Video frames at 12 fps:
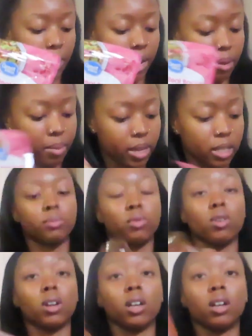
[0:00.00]
bacon bits,
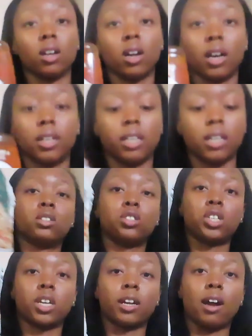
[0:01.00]
more honey,
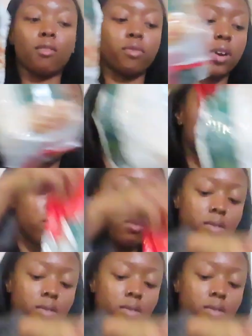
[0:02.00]
chicken alfredo,